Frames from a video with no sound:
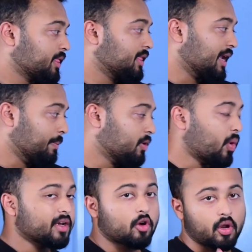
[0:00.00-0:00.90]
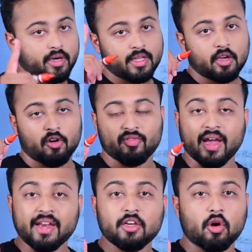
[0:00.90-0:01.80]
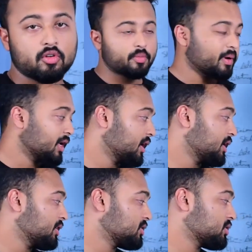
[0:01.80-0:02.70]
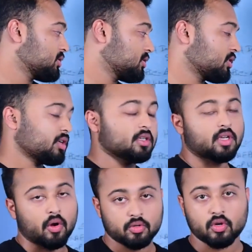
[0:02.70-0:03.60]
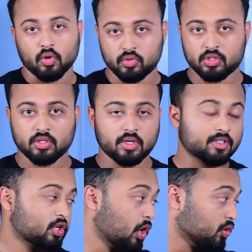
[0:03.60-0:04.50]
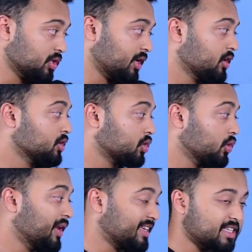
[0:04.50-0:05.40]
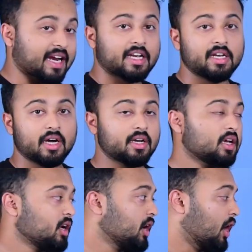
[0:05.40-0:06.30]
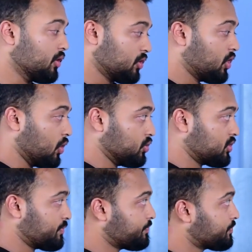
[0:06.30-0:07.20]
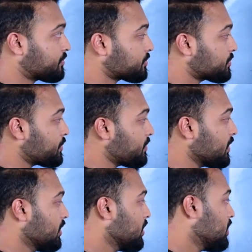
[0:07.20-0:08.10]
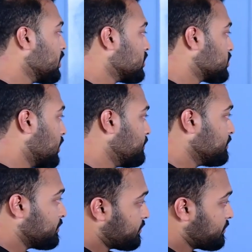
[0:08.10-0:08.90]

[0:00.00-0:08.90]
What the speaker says: the number one quality of any entrepreneur is how to close, is closing. So you will exactly learn how to close. So